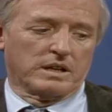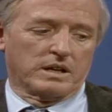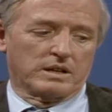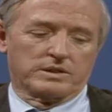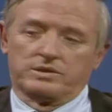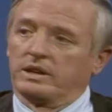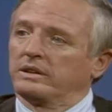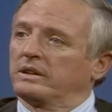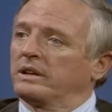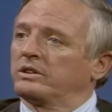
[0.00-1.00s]
uh, sent
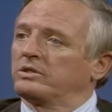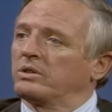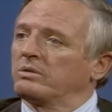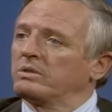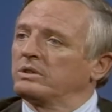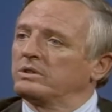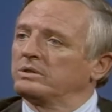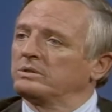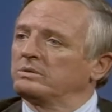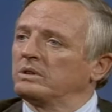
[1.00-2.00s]
their children
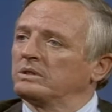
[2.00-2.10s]
to,